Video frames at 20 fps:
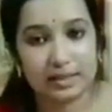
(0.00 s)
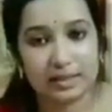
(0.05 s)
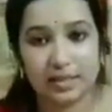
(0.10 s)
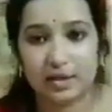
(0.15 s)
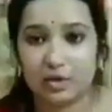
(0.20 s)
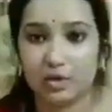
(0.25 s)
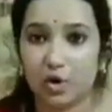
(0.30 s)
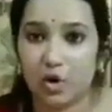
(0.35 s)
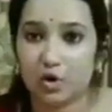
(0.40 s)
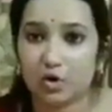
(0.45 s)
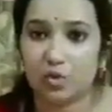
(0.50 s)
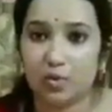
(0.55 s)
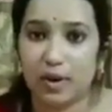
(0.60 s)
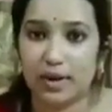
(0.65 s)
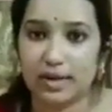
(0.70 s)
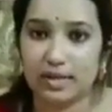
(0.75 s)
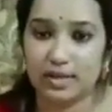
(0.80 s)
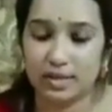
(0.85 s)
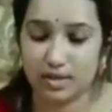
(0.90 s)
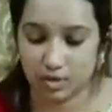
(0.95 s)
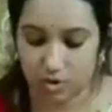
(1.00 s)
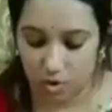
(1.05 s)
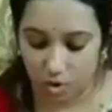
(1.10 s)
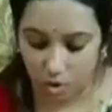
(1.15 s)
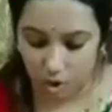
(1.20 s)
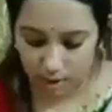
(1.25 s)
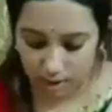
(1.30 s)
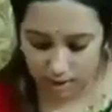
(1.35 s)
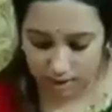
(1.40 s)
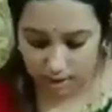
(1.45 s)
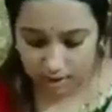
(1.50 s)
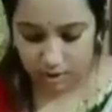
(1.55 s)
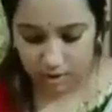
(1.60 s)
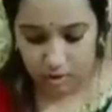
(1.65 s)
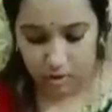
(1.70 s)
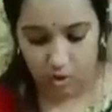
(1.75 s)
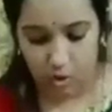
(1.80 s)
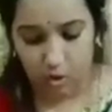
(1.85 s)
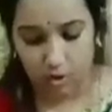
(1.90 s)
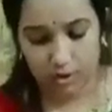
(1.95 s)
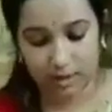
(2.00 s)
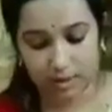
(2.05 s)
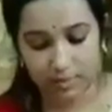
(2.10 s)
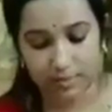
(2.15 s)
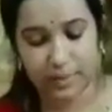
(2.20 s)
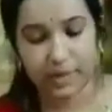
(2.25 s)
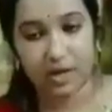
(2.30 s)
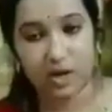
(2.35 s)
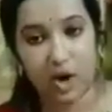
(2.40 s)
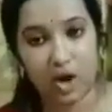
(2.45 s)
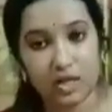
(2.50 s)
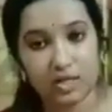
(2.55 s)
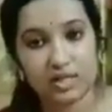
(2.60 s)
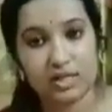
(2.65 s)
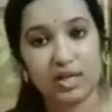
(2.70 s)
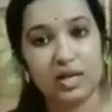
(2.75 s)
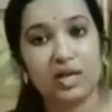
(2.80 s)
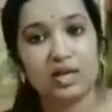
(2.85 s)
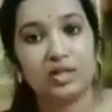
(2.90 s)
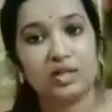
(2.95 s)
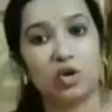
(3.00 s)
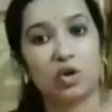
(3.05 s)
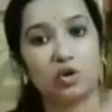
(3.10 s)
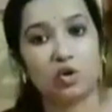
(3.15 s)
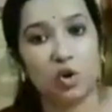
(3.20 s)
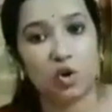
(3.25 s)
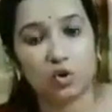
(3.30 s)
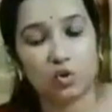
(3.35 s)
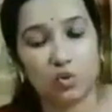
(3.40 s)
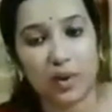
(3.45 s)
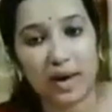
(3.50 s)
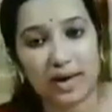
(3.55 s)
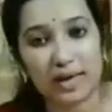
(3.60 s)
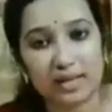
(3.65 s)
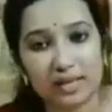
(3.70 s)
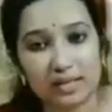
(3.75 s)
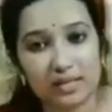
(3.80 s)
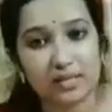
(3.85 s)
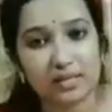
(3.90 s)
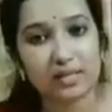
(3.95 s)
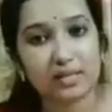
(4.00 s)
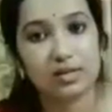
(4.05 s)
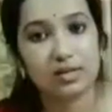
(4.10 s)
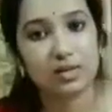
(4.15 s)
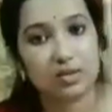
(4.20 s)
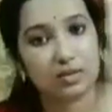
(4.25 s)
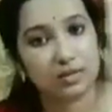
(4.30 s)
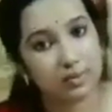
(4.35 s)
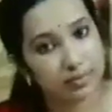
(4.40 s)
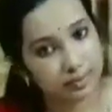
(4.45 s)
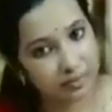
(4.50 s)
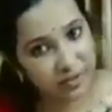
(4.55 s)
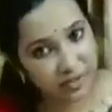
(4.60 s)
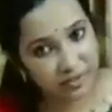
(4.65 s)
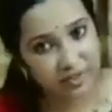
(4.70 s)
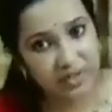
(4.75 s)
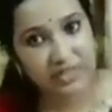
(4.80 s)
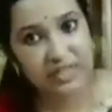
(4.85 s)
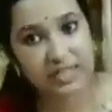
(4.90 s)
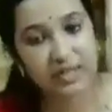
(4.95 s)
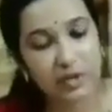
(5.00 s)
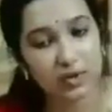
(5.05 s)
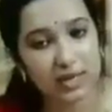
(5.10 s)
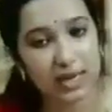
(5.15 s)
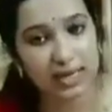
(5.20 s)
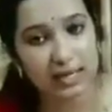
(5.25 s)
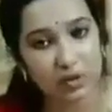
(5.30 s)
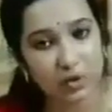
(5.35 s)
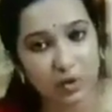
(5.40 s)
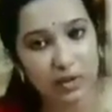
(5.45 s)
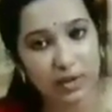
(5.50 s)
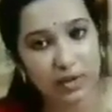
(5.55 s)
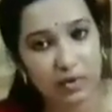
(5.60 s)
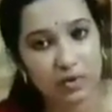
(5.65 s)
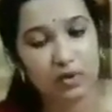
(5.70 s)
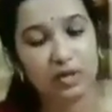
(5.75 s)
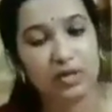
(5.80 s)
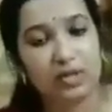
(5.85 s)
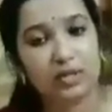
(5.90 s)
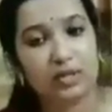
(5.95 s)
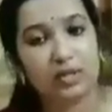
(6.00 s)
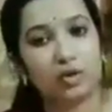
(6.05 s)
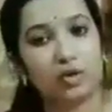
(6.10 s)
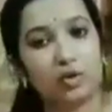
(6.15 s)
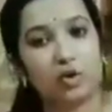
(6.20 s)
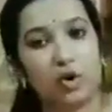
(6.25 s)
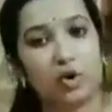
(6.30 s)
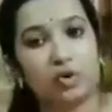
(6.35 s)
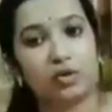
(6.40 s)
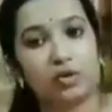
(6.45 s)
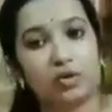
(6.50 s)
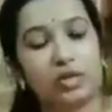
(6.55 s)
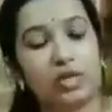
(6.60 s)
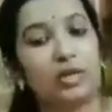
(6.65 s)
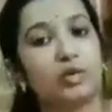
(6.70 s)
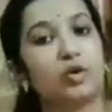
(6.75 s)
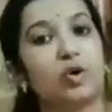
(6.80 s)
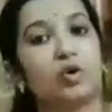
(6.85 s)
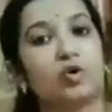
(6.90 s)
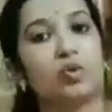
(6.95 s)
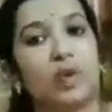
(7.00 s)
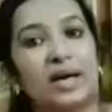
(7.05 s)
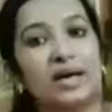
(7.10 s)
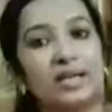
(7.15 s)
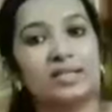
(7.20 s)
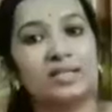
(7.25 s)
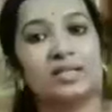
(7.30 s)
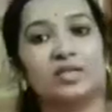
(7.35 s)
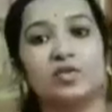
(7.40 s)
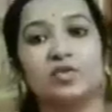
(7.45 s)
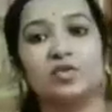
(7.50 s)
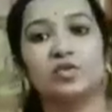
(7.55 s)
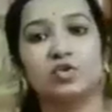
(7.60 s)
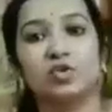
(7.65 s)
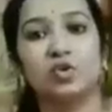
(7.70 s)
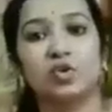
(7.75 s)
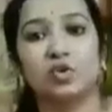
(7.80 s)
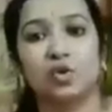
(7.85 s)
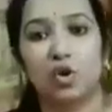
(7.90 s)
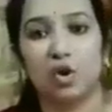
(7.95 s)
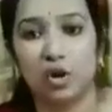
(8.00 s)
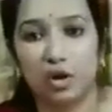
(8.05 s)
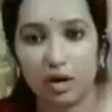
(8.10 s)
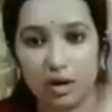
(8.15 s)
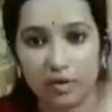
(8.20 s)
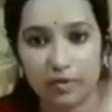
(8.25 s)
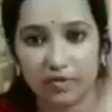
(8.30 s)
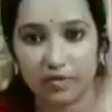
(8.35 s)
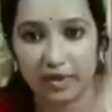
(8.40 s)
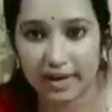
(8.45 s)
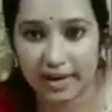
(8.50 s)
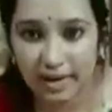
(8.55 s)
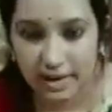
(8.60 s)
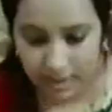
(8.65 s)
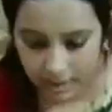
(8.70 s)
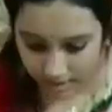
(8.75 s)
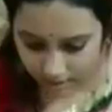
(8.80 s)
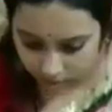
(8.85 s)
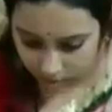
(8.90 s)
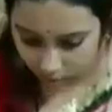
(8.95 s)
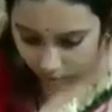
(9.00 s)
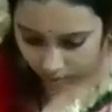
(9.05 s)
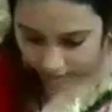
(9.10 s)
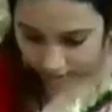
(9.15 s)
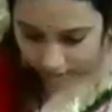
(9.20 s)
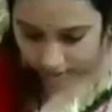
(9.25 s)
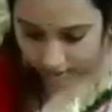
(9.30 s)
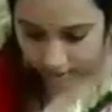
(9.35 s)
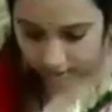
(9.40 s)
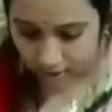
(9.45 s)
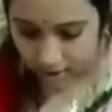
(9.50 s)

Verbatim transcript: The tortoise got caught because the tortoise Previously only I told you the, the tortoise used to crawl very slowly.